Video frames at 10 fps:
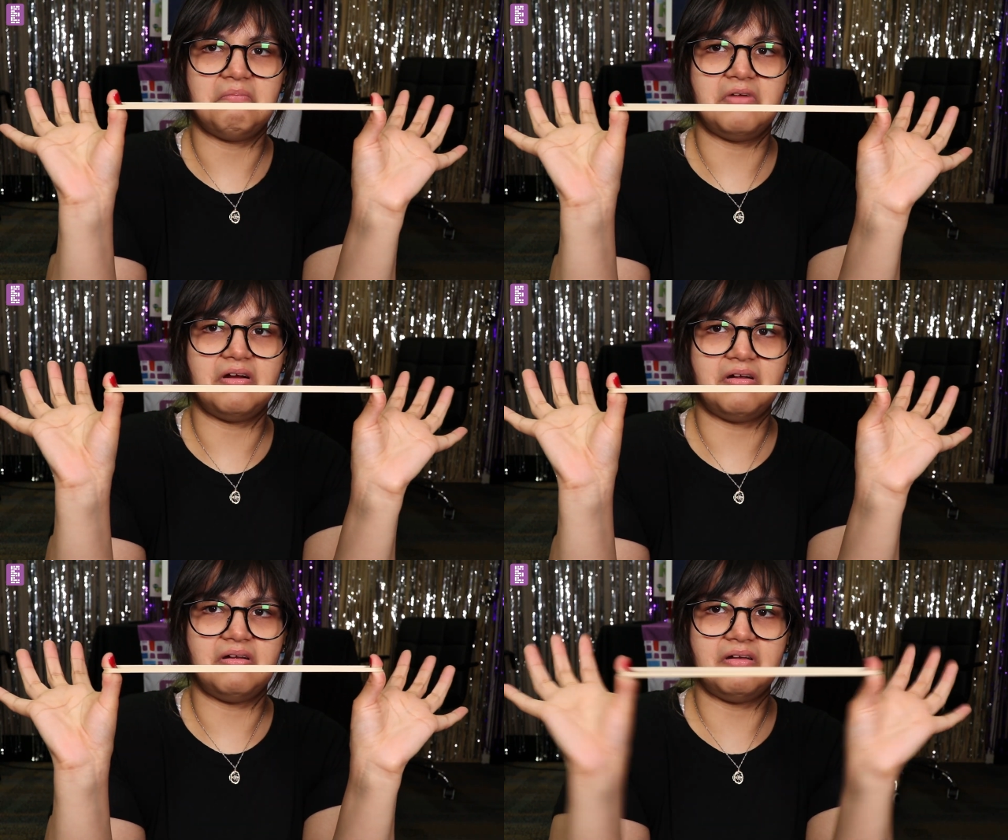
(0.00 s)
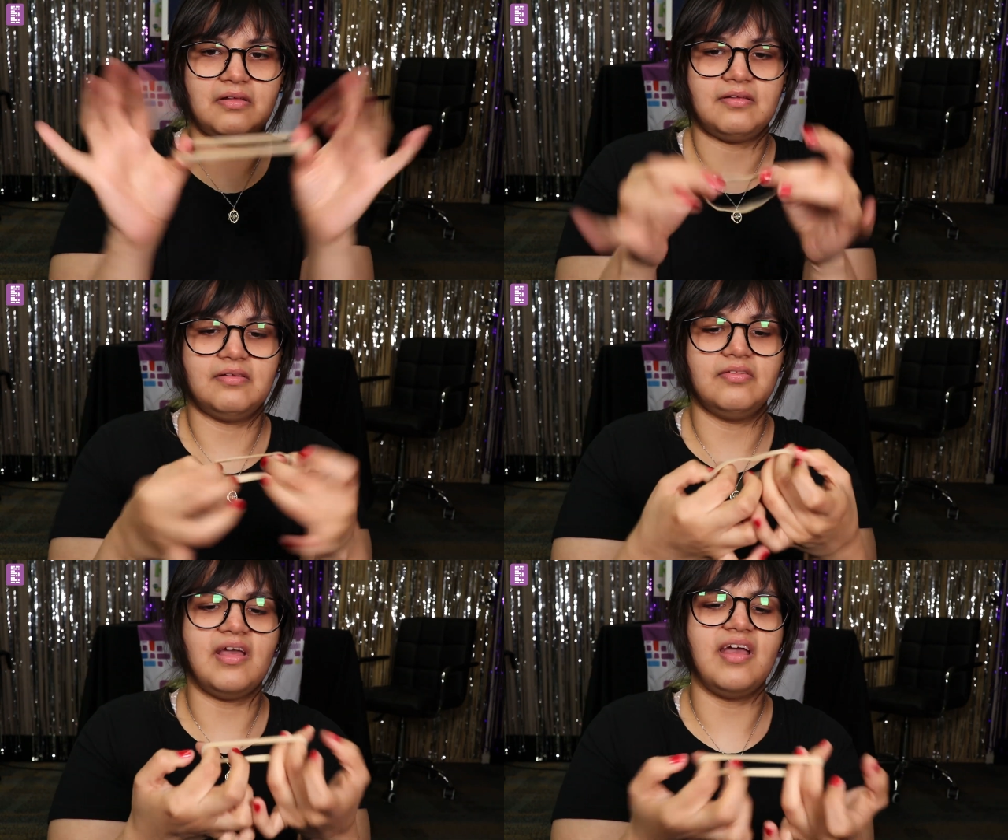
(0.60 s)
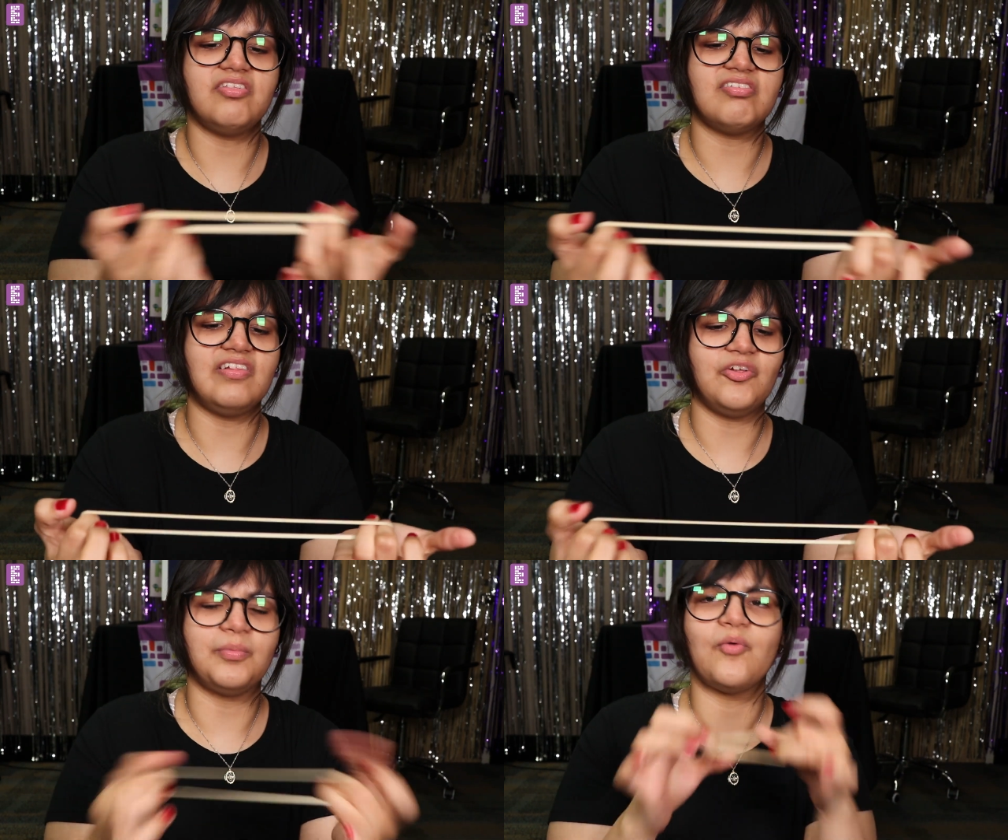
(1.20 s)
yeah, just a
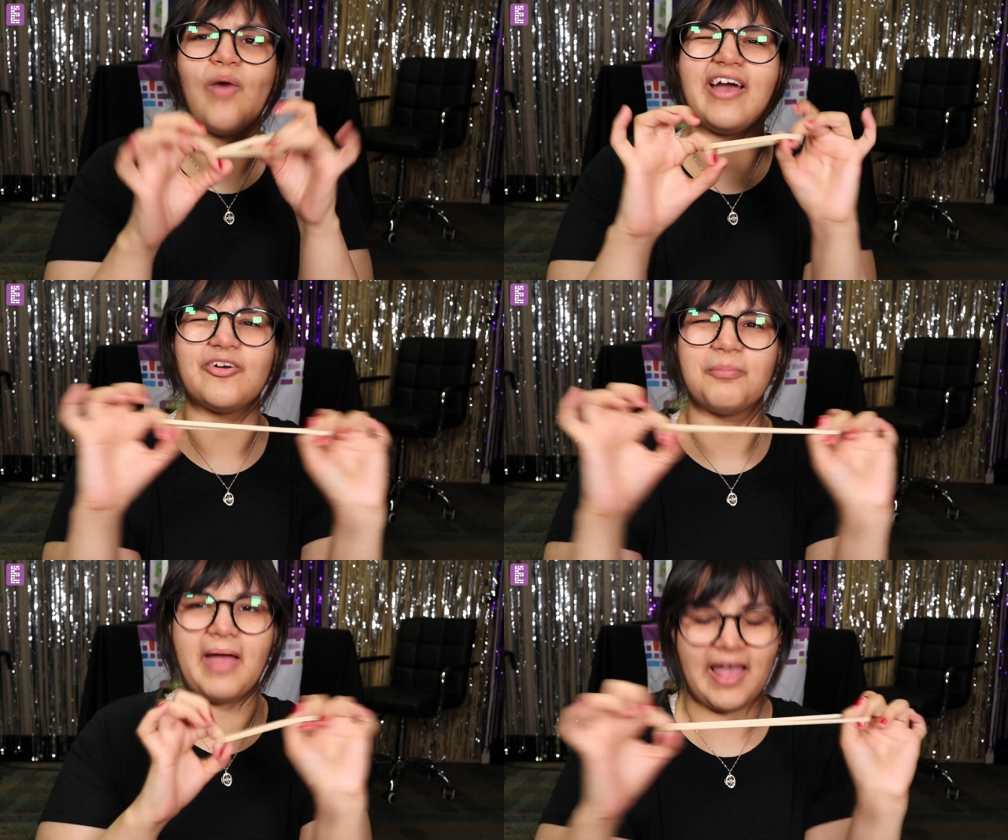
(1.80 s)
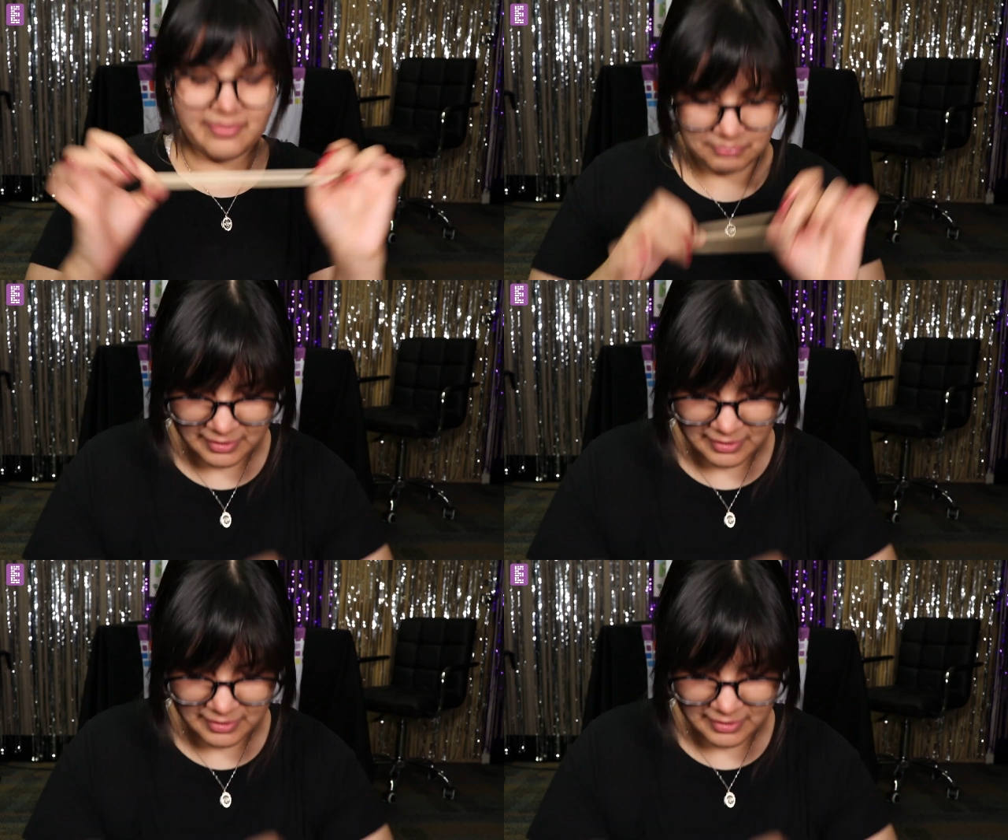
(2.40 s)
little bit wider band